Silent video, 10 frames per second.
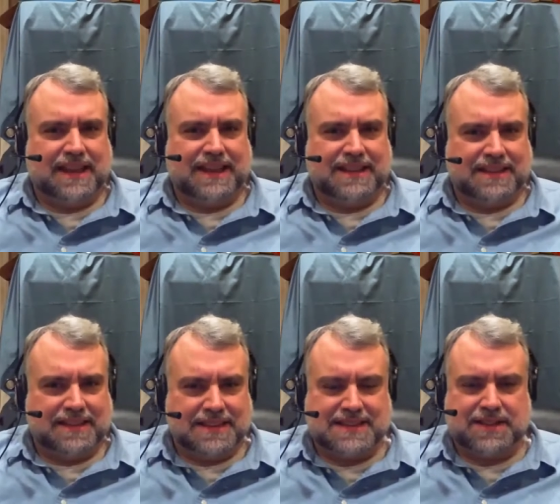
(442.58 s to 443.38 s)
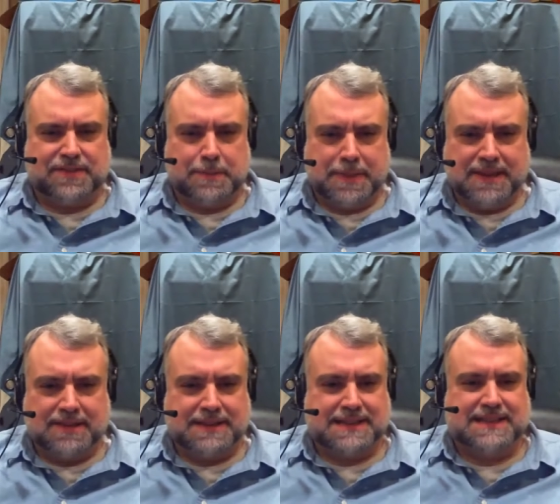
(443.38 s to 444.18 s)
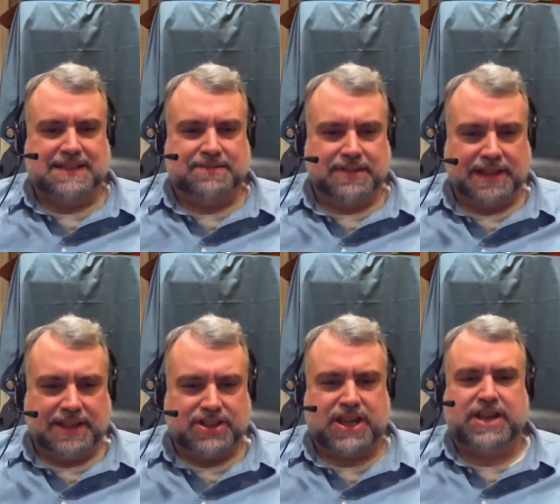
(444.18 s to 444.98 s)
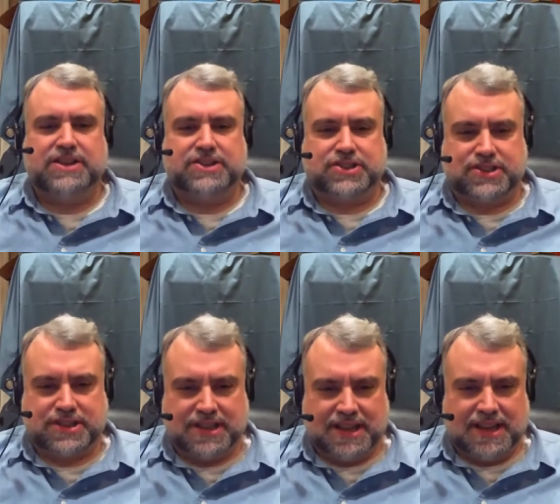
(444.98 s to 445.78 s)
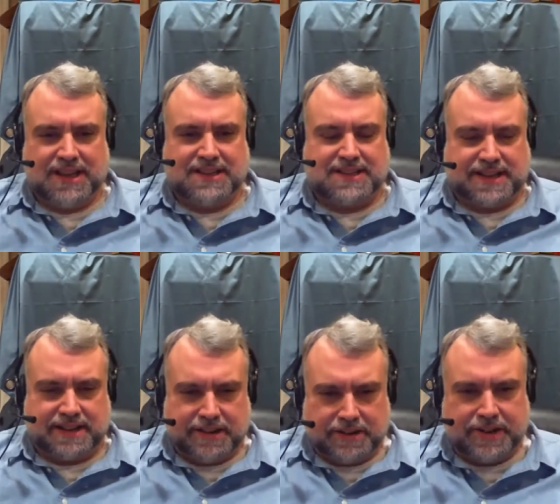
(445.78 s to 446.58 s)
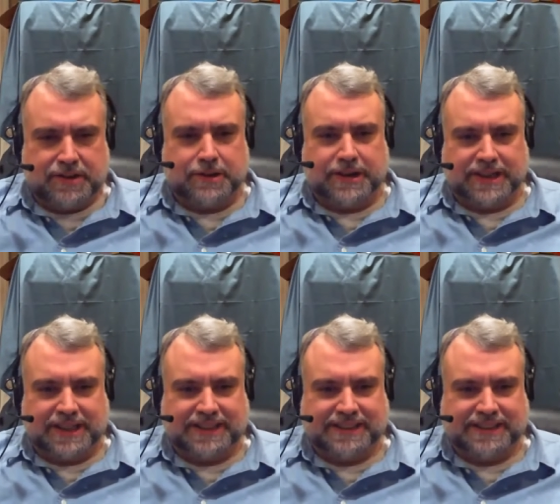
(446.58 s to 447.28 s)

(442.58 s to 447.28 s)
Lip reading: like the stuff the Beatles did really changed stereo recording.